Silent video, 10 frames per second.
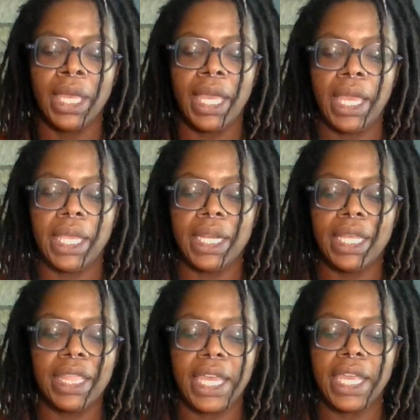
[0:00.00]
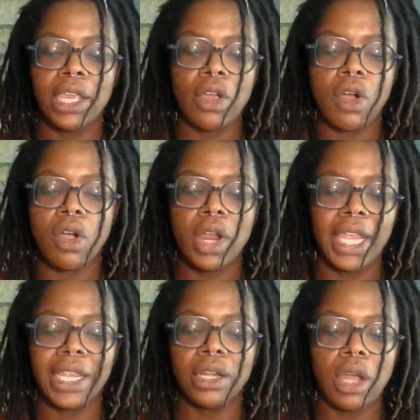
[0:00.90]
and they are
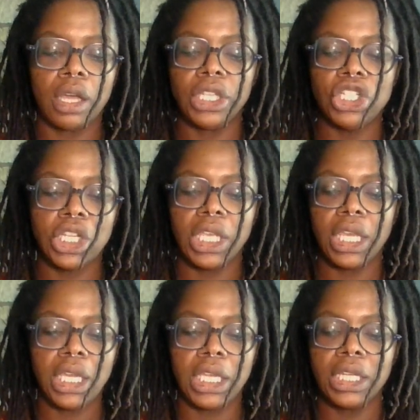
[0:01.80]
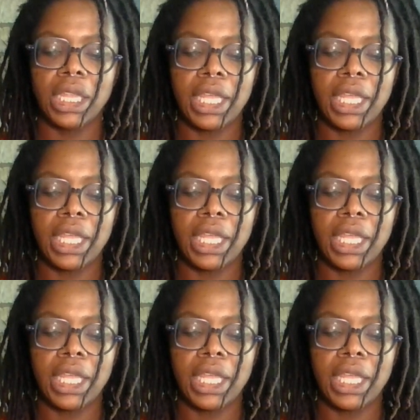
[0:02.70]
acknowledging it.